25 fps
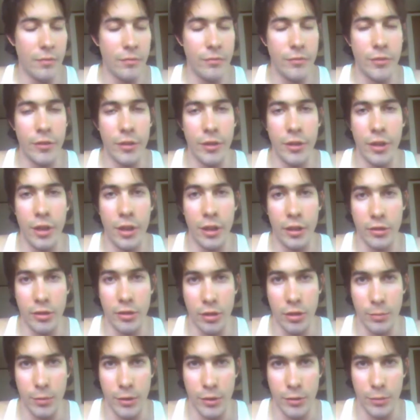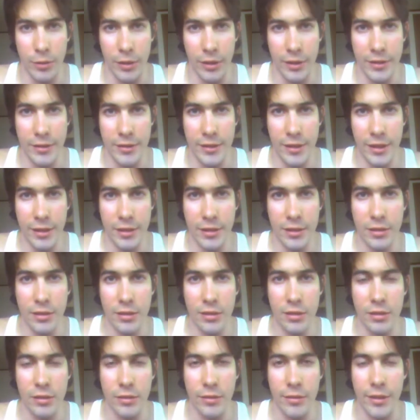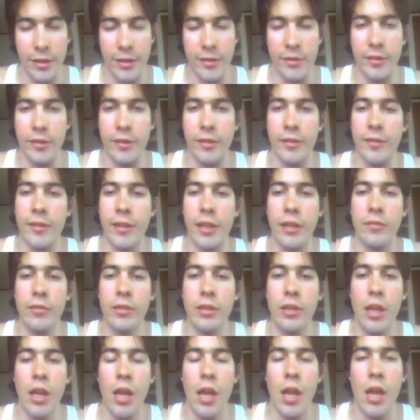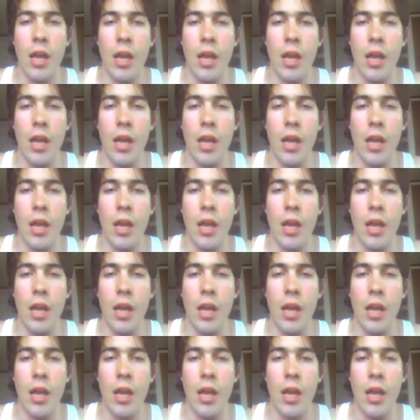for October 22nd, 2007.